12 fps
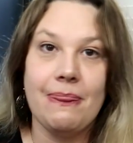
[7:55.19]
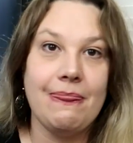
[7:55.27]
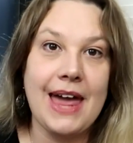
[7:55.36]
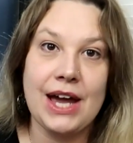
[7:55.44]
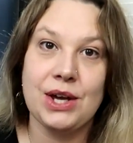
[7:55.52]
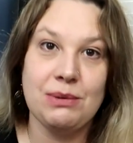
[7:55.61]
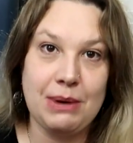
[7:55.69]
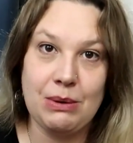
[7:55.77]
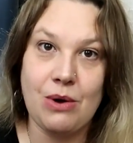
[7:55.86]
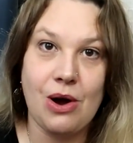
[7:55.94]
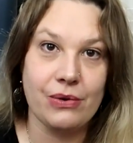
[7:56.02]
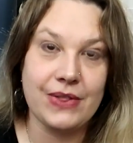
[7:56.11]
That could be
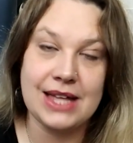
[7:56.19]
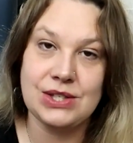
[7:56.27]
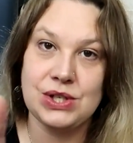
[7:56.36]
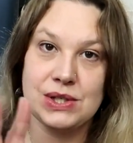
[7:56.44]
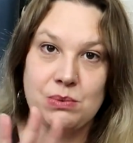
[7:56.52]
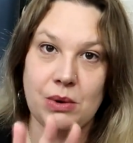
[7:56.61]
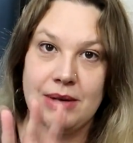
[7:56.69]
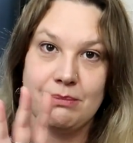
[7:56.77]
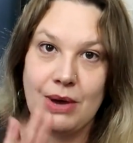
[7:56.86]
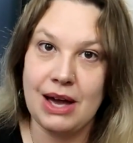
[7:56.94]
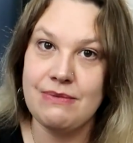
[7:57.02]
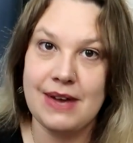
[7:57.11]
wrong. That's just what
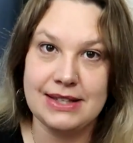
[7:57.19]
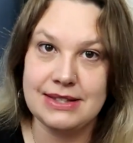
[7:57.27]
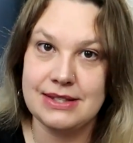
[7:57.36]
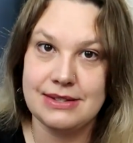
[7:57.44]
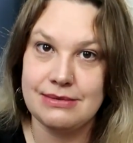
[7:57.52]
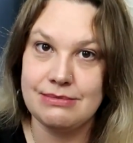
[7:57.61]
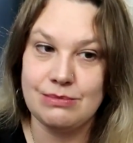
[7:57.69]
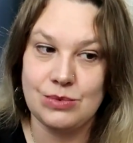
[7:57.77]
my vets